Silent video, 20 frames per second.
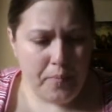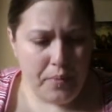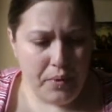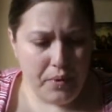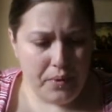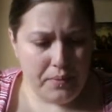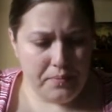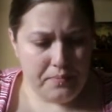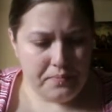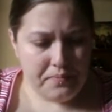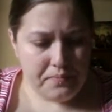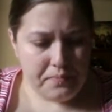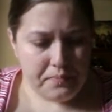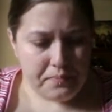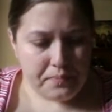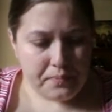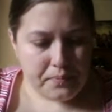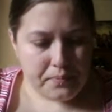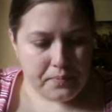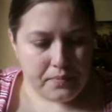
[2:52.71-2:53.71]
But
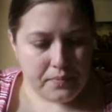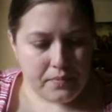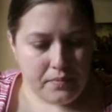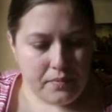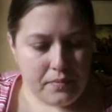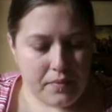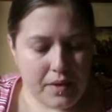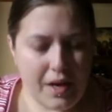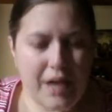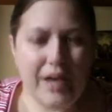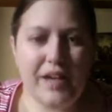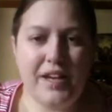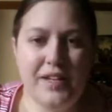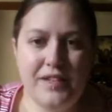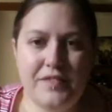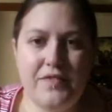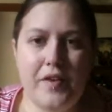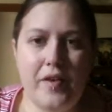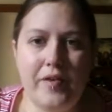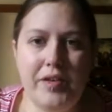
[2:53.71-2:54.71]
it
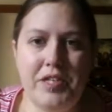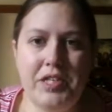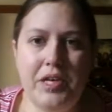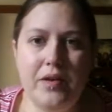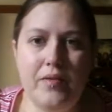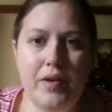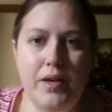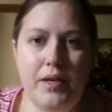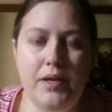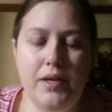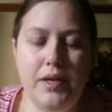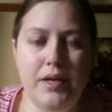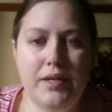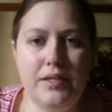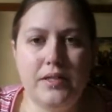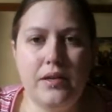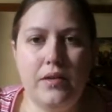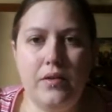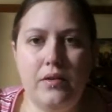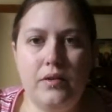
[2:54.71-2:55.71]
is very cherry.
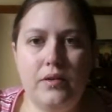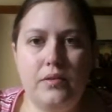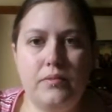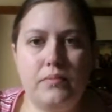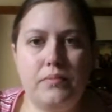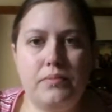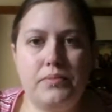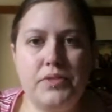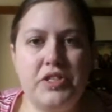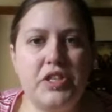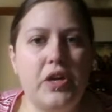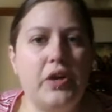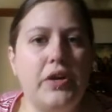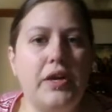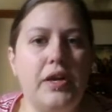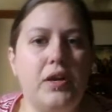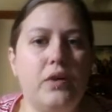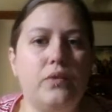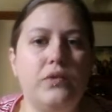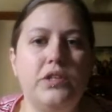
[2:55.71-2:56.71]
It's like
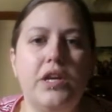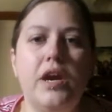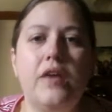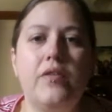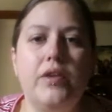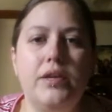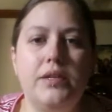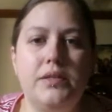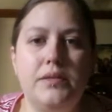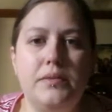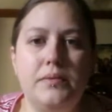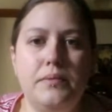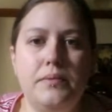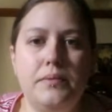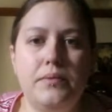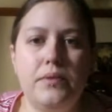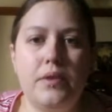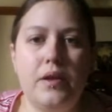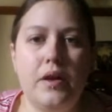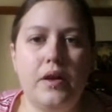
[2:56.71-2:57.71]
sucking on cherries.
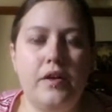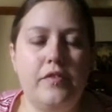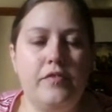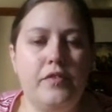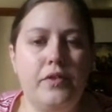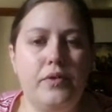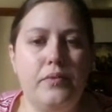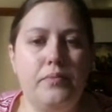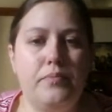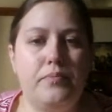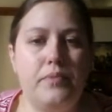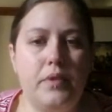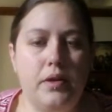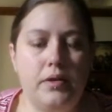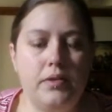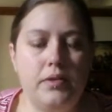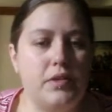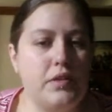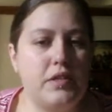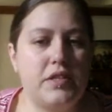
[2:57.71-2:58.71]
Like if you
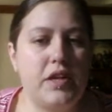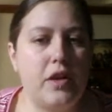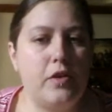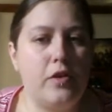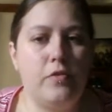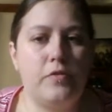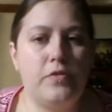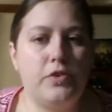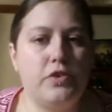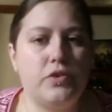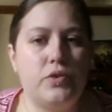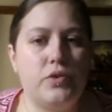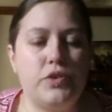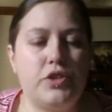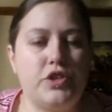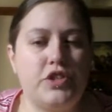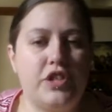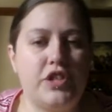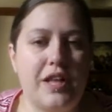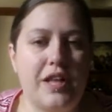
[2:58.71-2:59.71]
like took the skin off and sort of
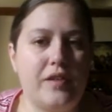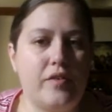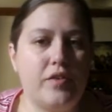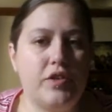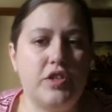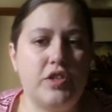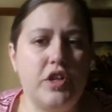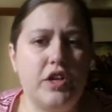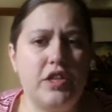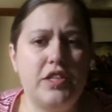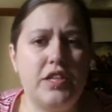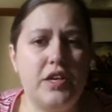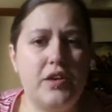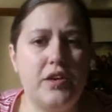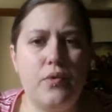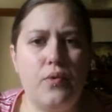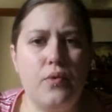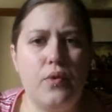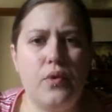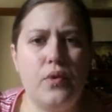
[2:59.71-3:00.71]
just sat there and sucked
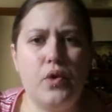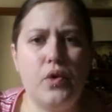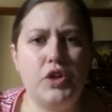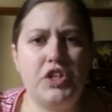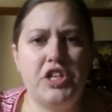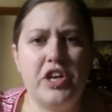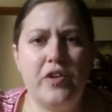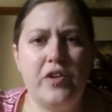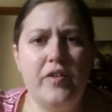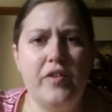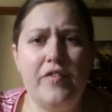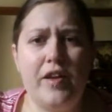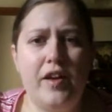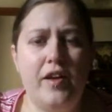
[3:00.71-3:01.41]
it, or got a cherry